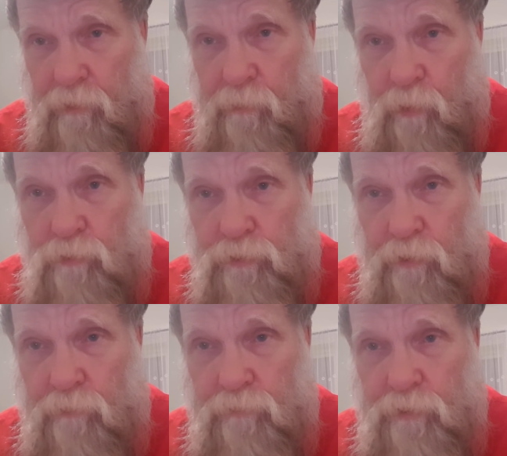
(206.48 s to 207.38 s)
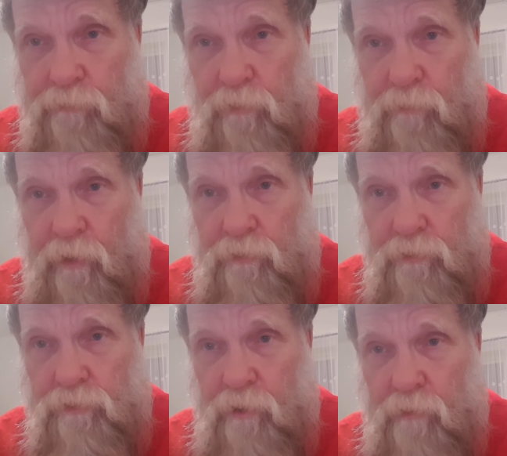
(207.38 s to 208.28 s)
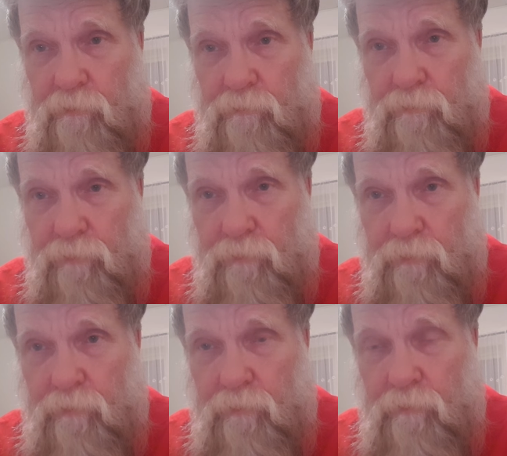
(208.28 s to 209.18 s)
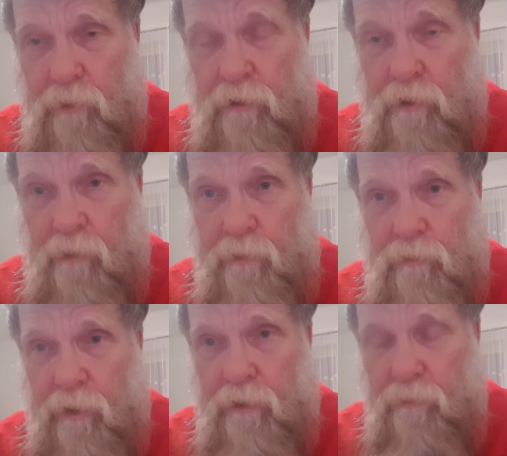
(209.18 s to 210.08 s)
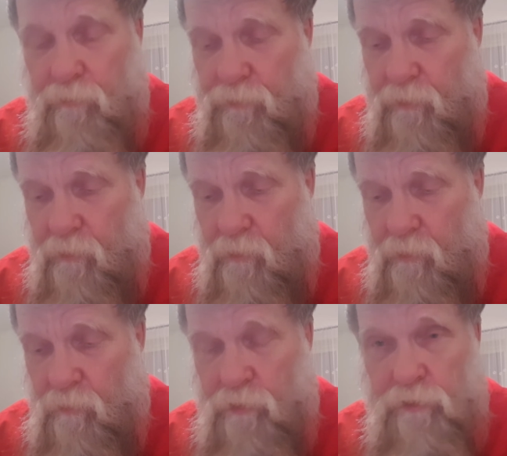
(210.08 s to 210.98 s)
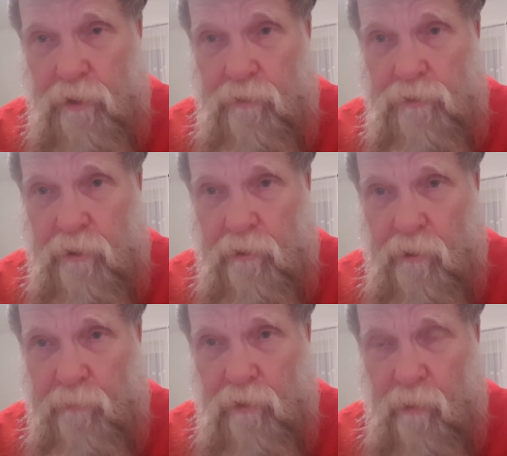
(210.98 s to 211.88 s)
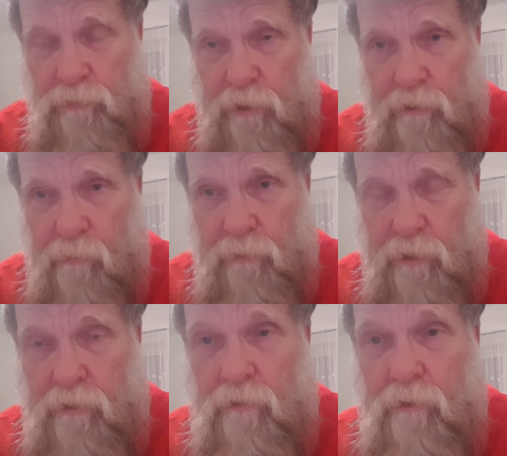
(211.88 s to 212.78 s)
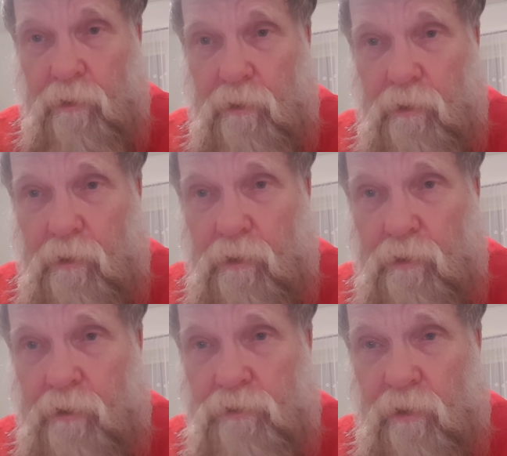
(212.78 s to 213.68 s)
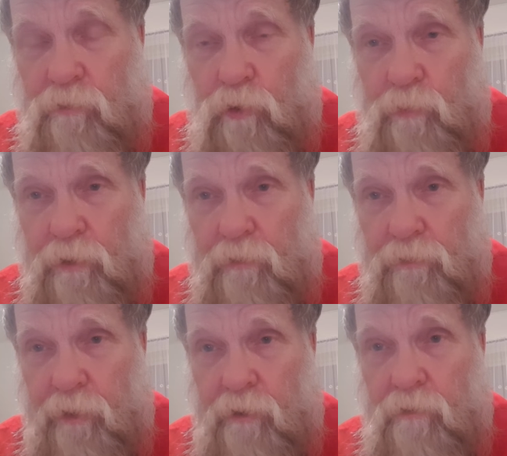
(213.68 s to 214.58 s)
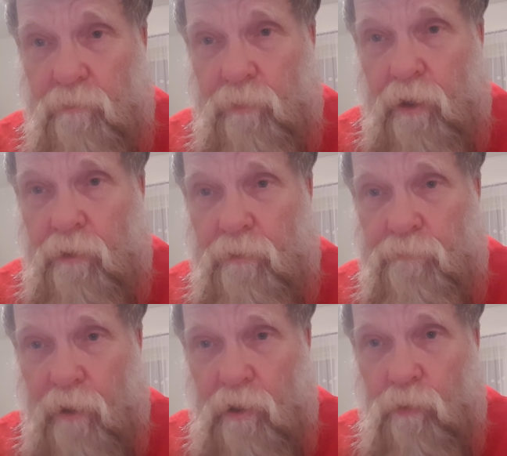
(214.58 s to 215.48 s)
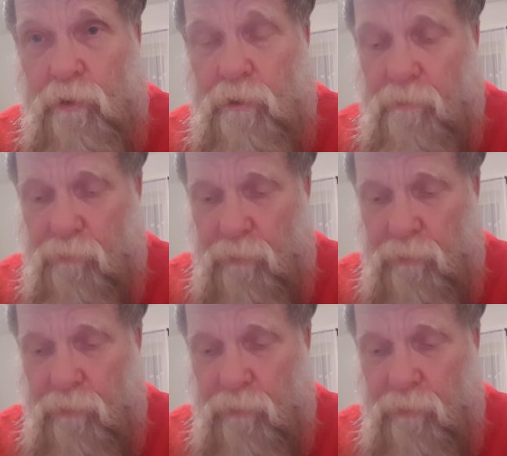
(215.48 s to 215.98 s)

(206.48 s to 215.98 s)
the pole shift event is not incoming, right? When you see this incoming object coming in next October, then by the following